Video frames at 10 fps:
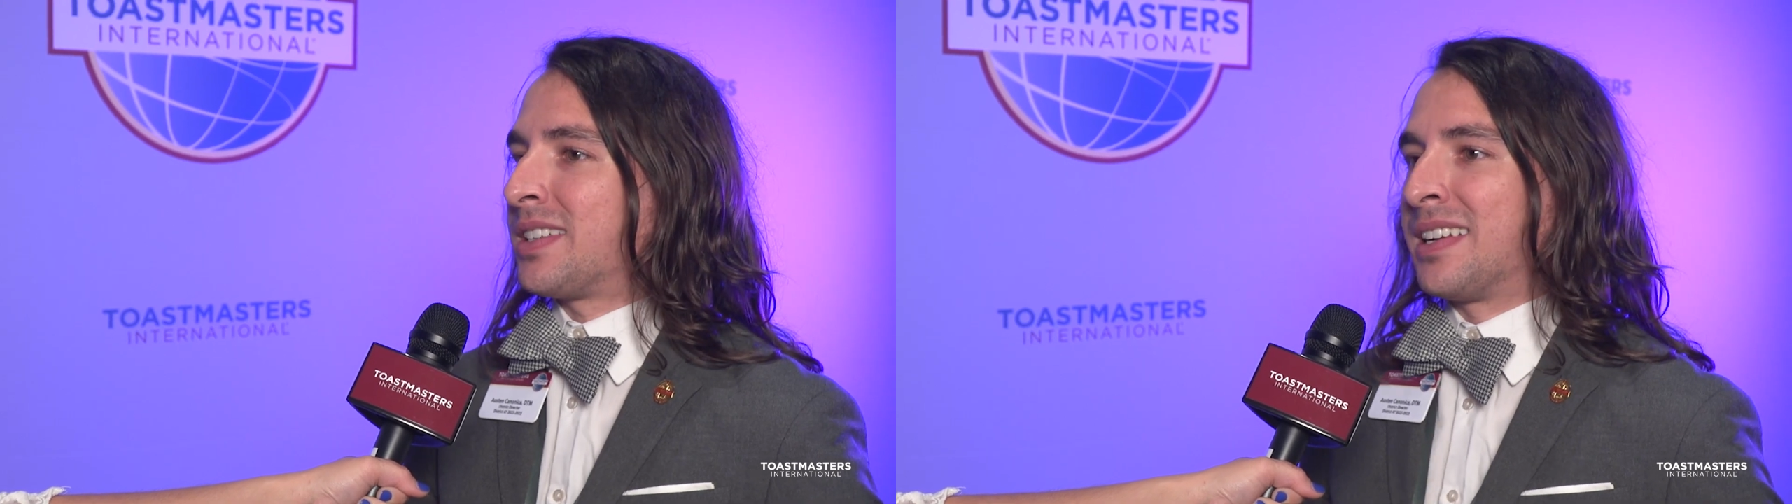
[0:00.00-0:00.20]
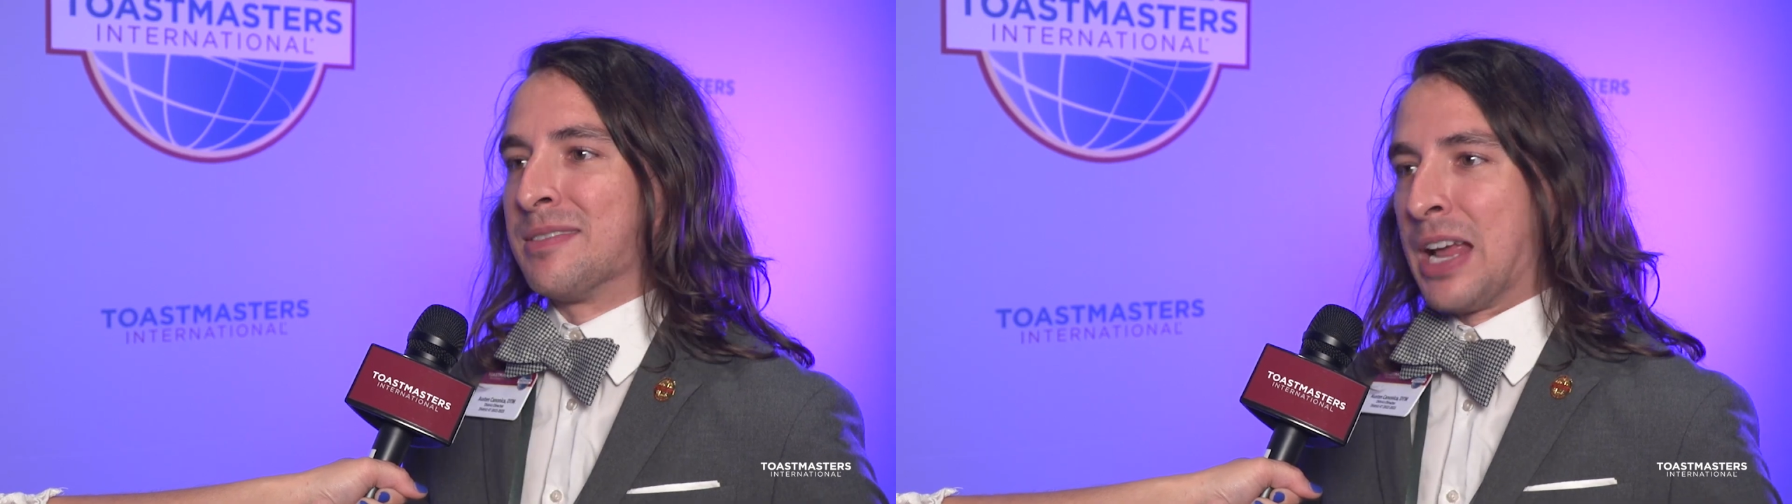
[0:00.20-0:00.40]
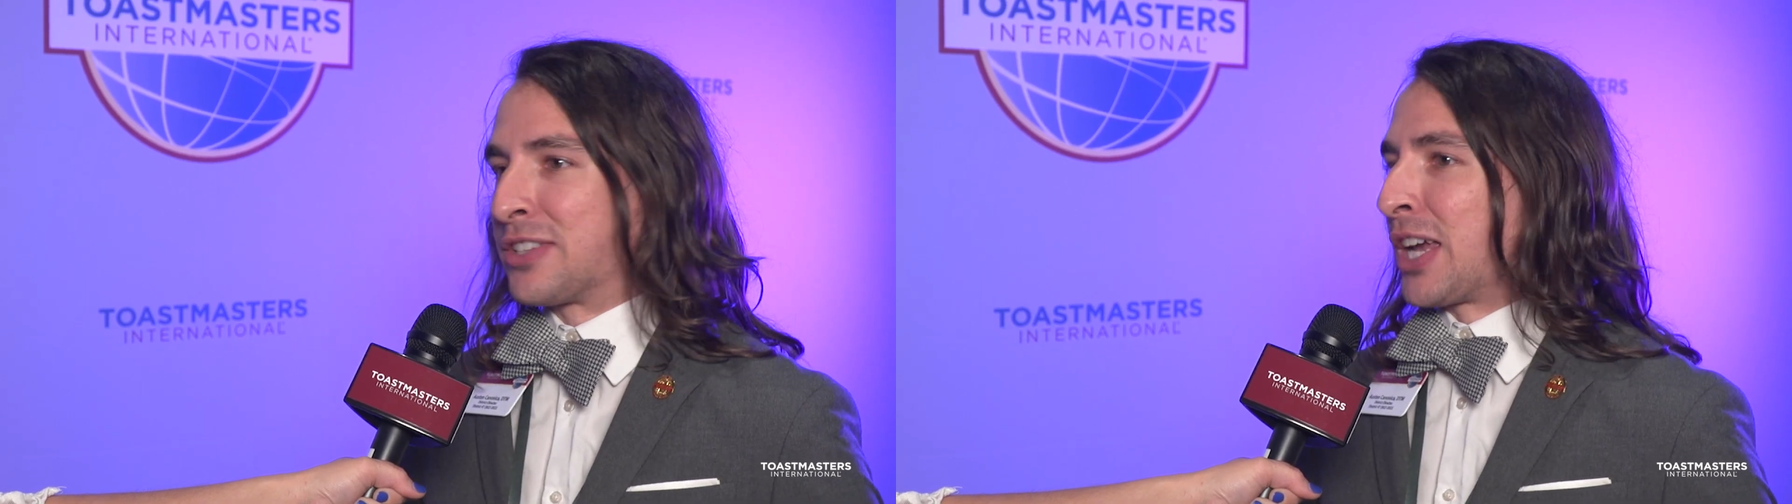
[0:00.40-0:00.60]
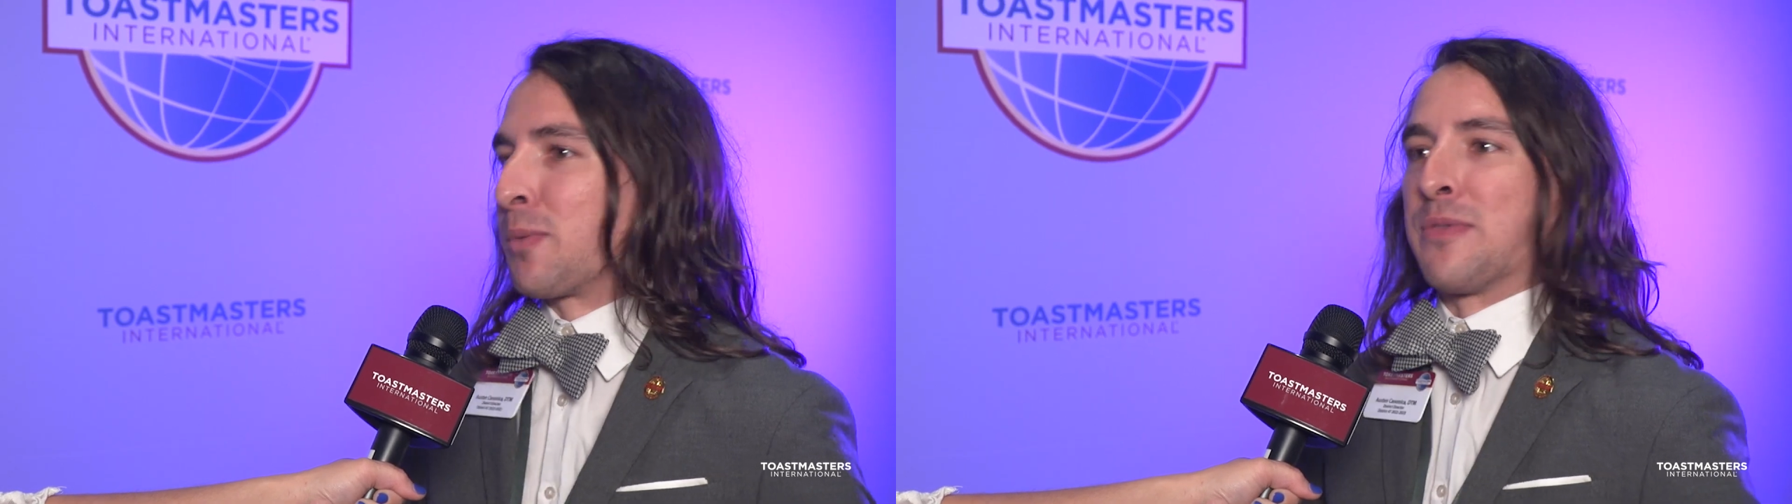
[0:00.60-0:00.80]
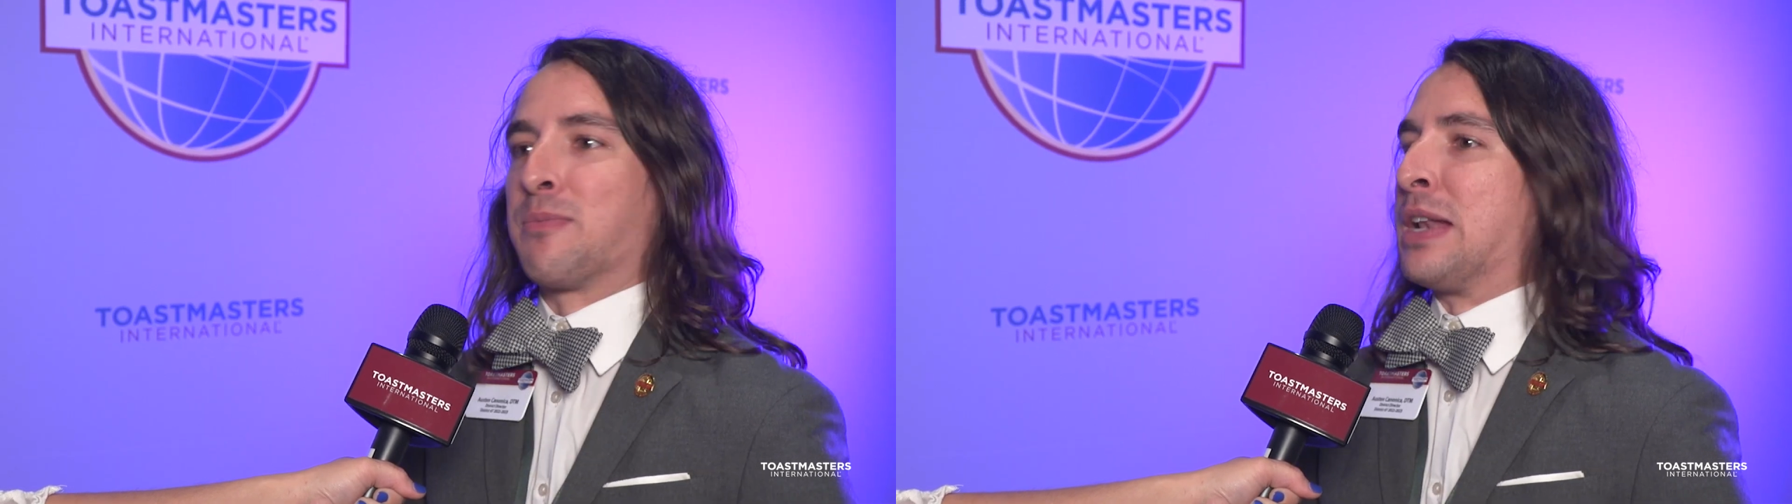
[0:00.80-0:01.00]
and it's like
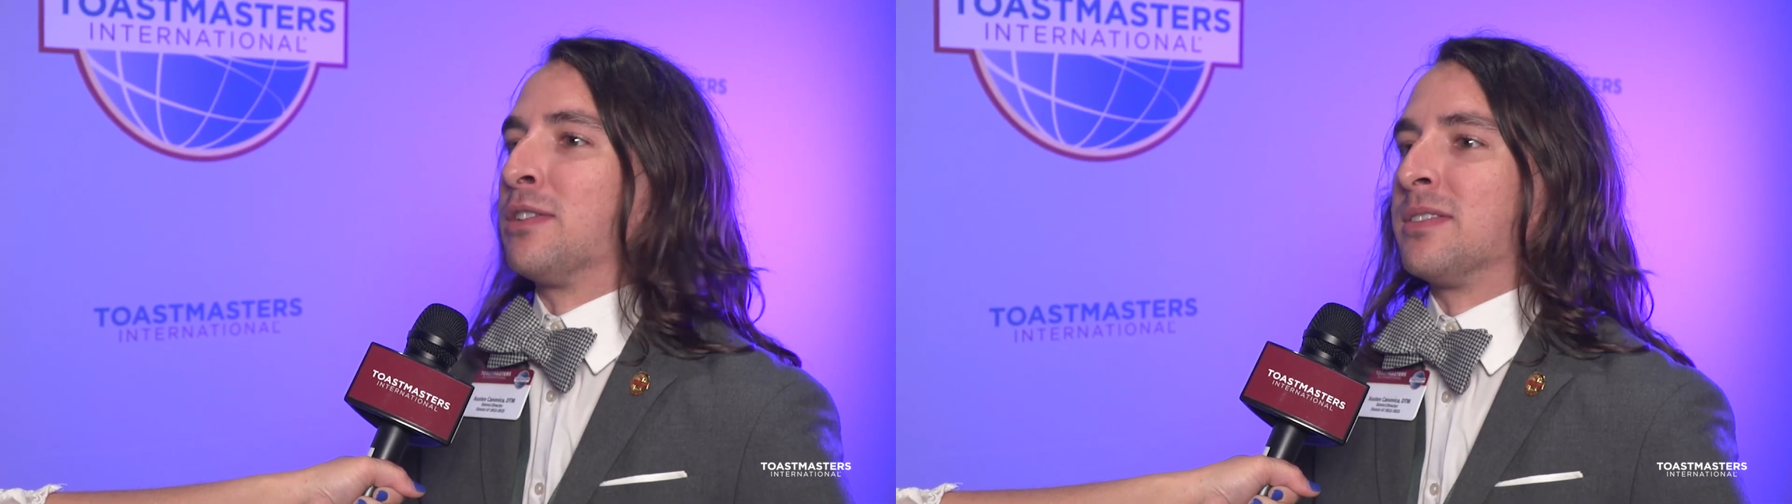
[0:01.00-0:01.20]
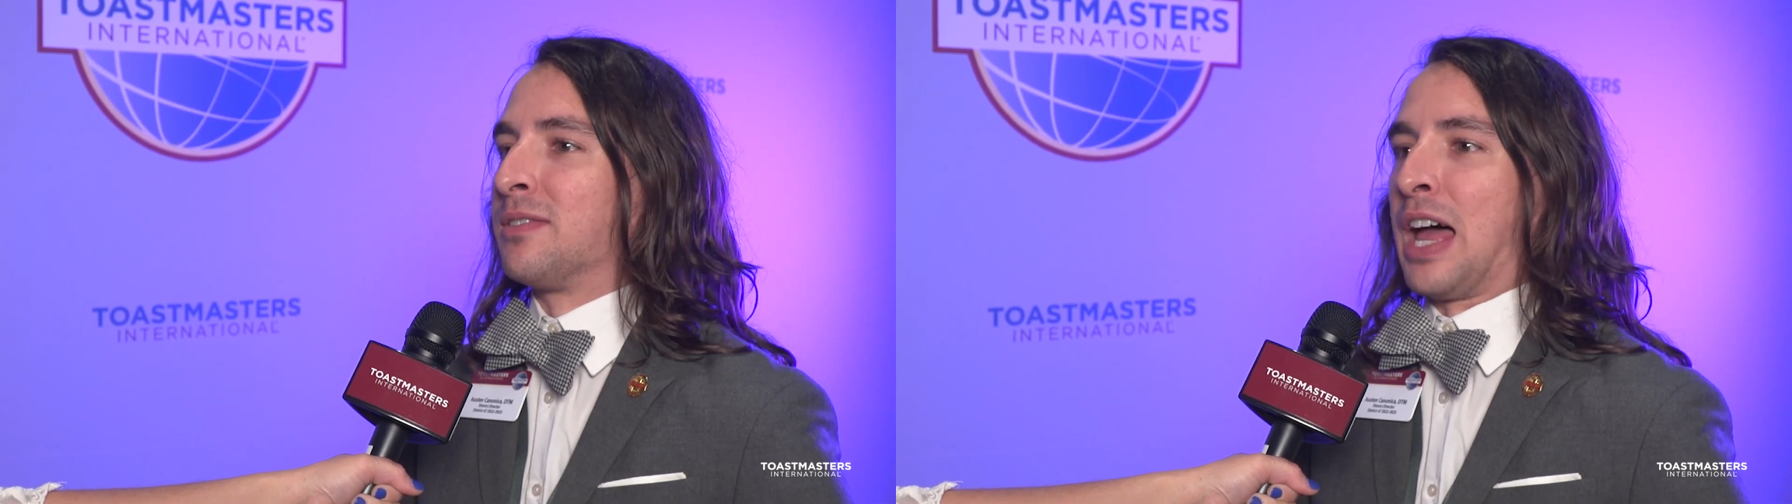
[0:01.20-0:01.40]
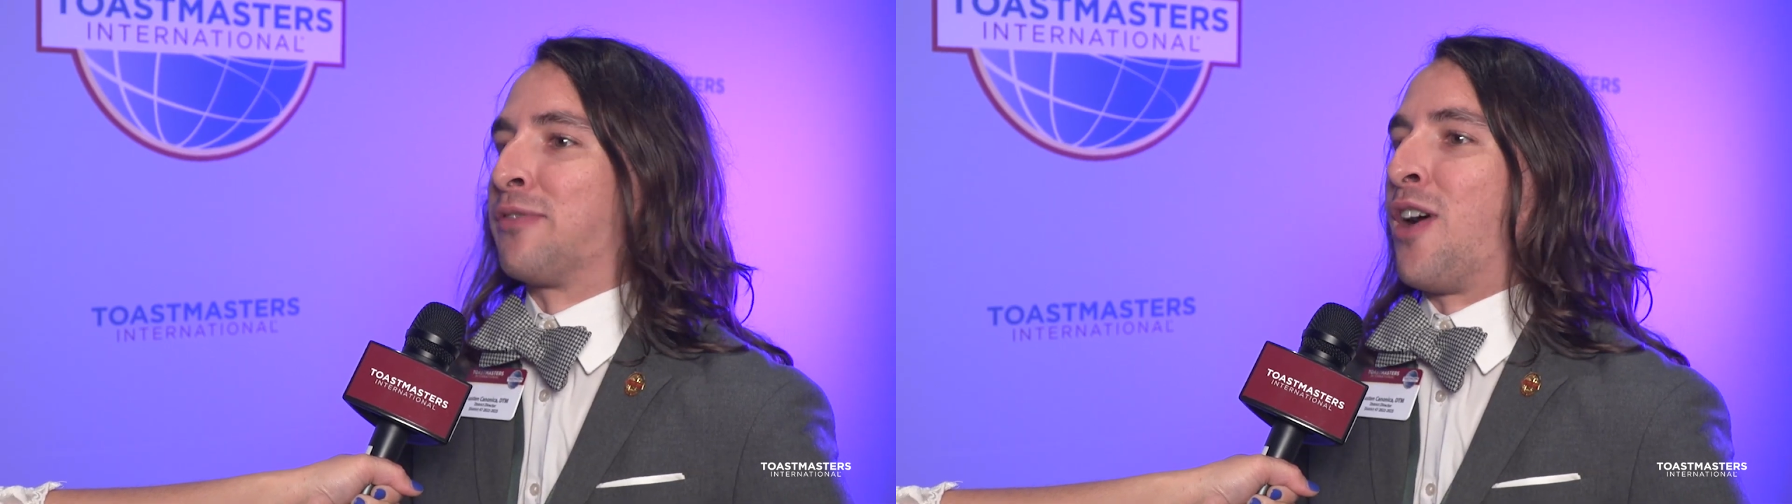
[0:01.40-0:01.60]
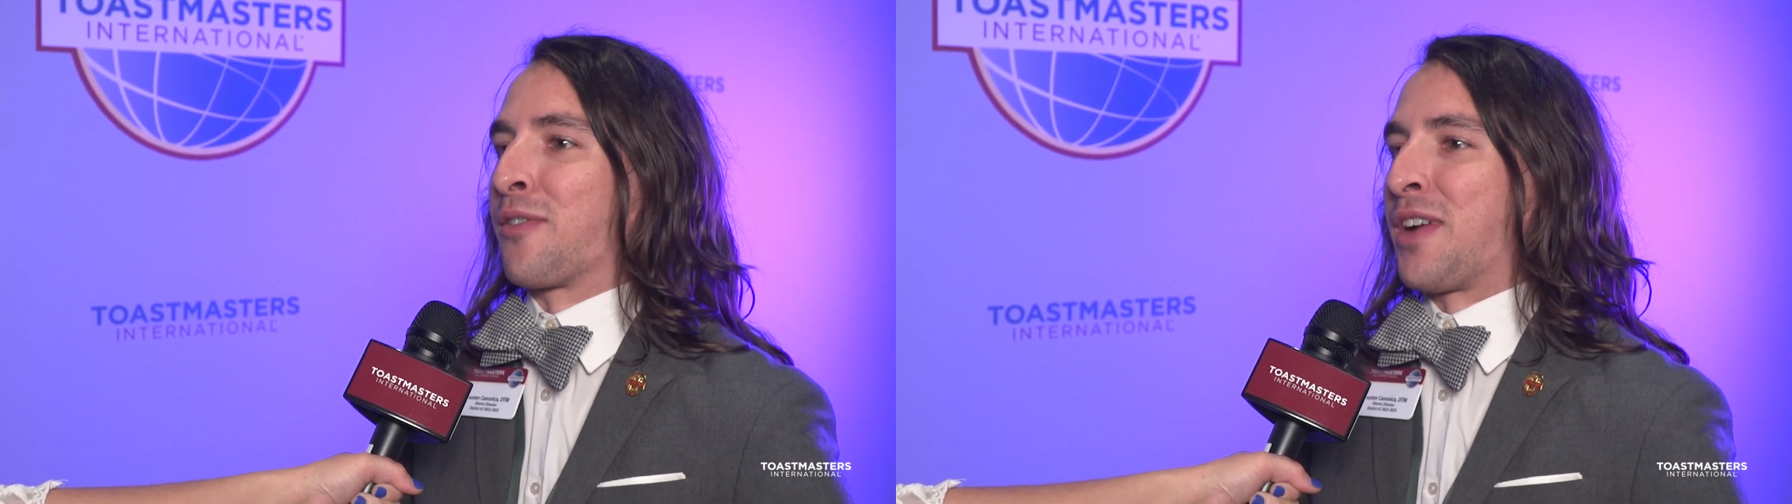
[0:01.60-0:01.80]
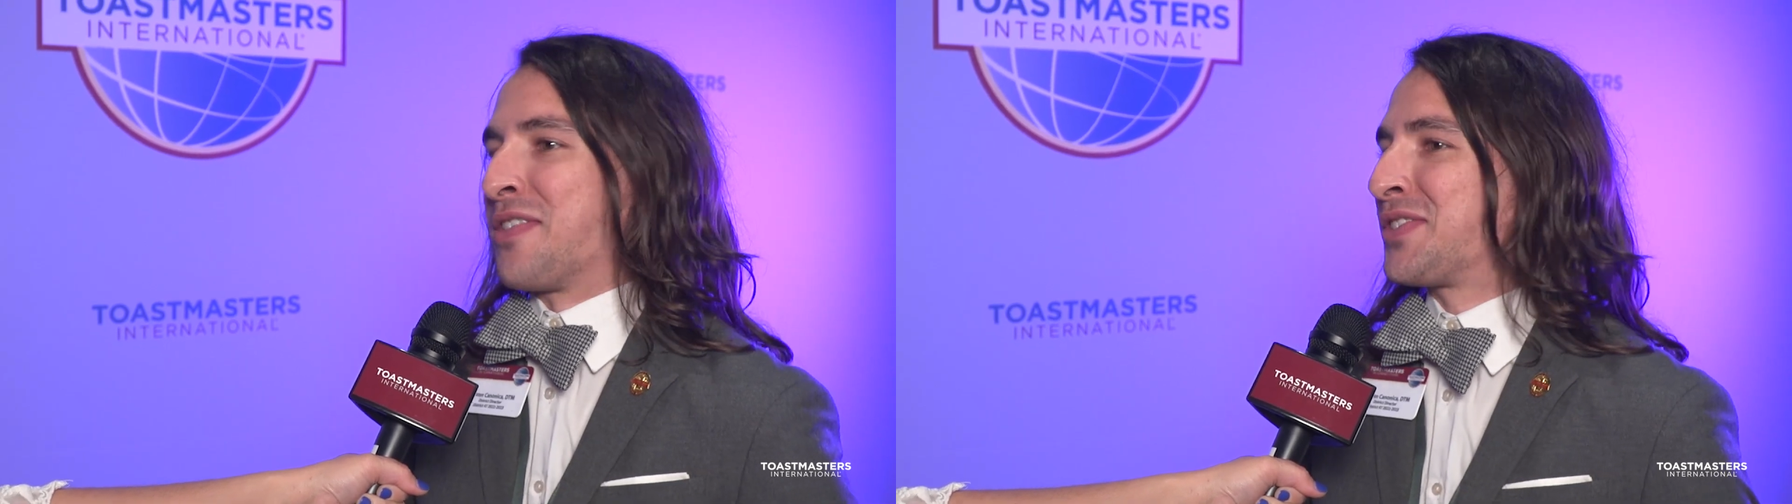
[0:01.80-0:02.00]
we've been lifelong
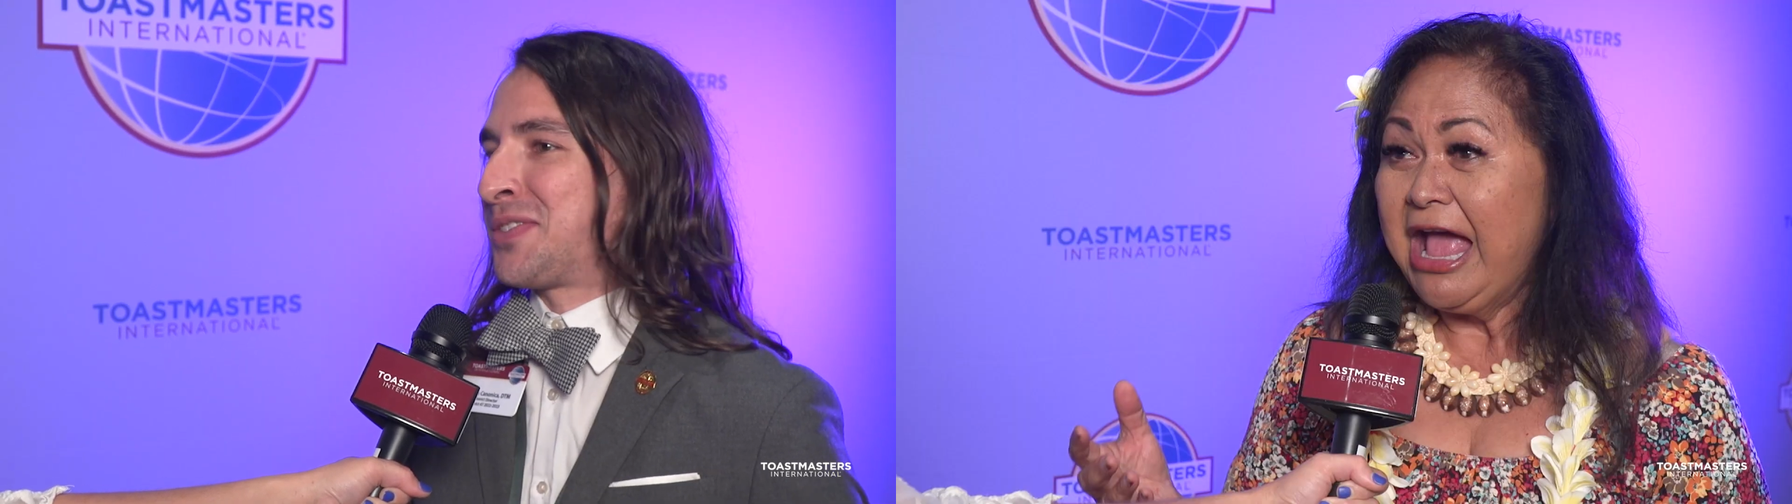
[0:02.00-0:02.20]
friends.